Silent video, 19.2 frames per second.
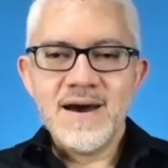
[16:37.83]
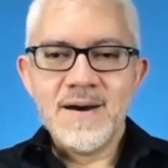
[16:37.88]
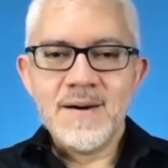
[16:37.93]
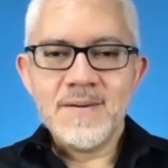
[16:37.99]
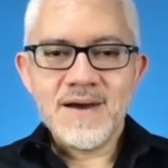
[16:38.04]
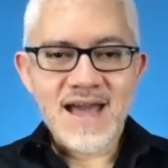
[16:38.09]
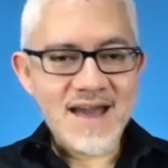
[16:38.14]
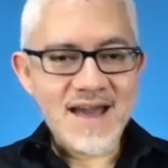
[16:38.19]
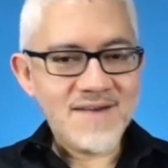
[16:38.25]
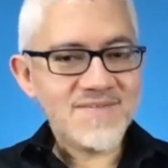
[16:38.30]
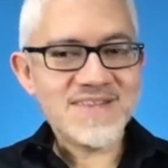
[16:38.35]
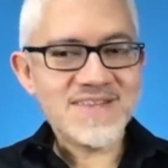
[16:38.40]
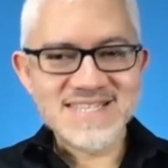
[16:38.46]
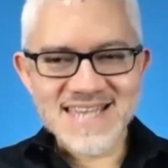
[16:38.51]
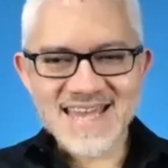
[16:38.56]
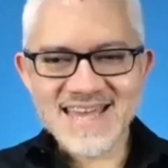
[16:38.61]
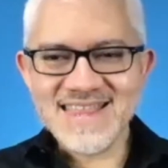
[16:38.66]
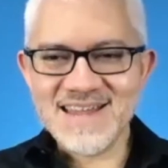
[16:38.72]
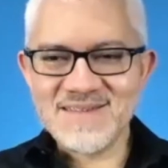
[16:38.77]
Having
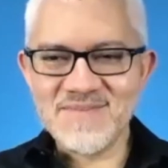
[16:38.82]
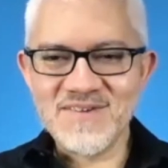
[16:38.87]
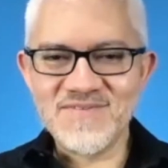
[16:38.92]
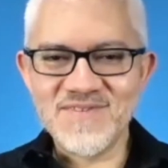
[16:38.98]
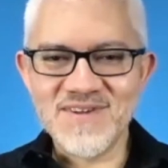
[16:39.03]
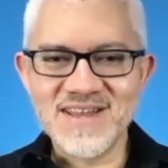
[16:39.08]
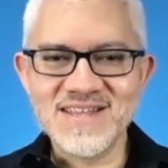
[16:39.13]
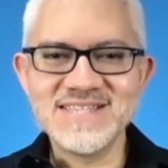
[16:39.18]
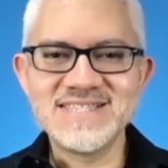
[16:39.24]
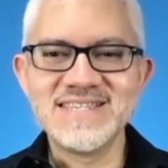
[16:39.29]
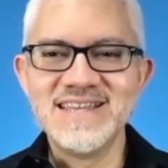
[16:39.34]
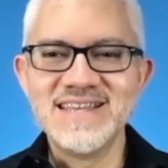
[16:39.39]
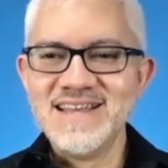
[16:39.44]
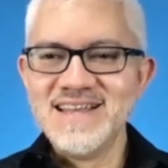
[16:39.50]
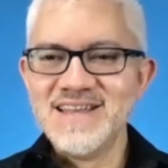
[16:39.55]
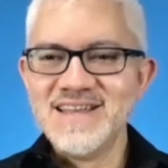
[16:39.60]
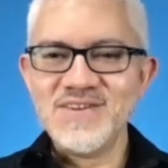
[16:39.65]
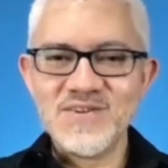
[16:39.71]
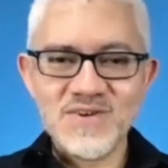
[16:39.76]
said that, my friends,
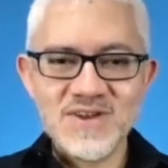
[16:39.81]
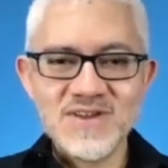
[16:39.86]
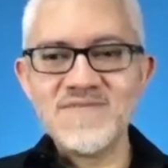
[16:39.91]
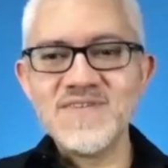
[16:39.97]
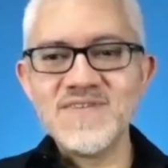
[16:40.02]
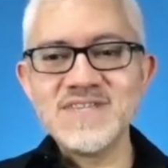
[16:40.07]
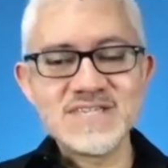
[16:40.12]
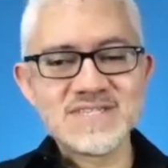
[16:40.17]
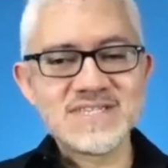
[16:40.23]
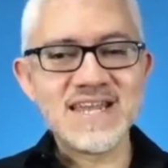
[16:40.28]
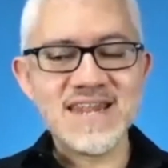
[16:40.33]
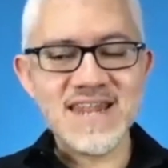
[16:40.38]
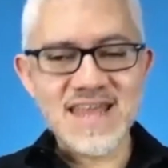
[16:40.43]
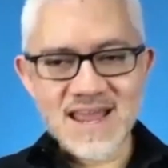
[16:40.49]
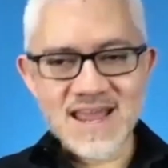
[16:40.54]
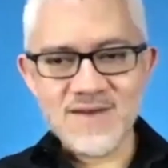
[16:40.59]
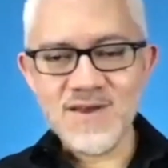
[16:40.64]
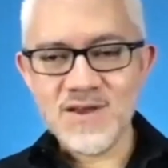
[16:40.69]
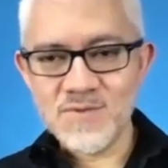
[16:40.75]
you know, if this is an
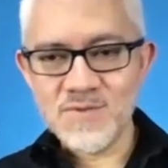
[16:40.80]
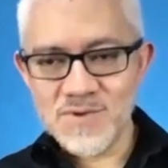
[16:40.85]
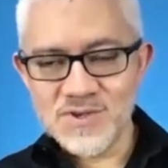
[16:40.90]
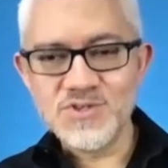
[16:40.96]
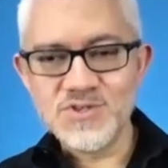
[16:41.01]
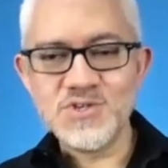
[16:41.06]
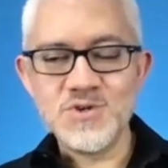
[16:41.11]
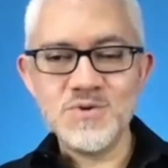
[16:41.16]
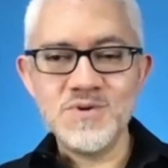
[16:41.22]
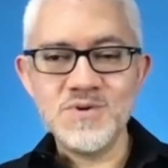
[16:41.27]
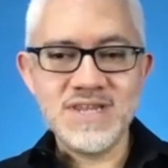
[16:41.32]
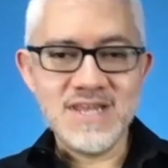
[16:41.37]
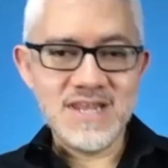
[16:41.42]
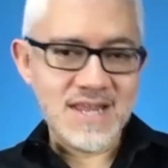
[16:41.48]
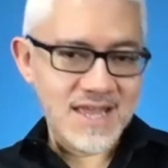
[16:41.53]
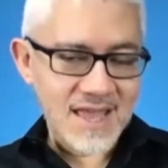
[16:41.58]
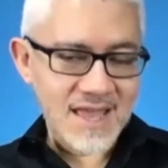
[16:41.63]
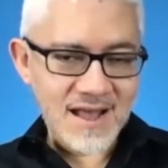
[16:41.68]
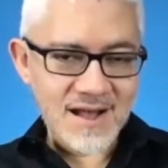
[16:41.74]
area in which you need
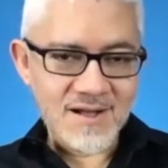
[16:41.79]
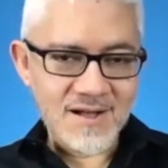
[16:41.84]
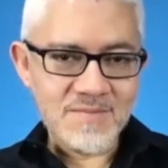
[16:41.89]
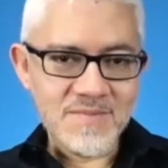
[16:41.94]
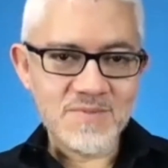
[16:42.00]
help,